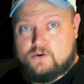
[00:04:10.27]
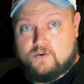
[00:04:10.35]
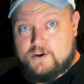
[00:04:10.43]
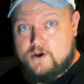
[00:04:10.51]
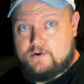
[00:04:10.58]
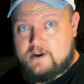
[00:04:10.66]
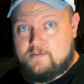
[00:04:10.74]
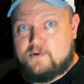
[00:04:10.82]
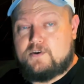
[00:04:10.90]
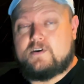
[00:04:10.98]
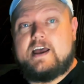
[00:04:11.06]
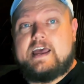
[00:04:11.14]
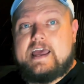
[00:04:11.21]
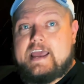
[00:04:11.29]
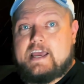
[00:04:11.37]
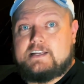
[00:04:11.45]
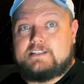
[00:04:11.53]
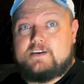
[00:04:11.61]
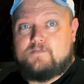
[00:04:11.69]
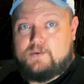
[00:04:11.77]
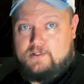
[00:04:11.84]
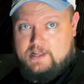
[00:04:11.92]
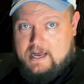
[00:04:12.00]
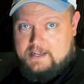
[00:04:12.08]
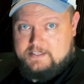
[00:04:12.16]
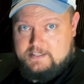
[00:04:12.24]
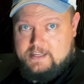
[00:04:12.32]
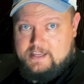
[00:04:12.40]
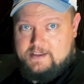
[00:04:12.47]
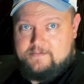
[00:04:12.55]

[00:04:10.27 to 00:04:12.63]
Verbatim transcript: or note number and velocity.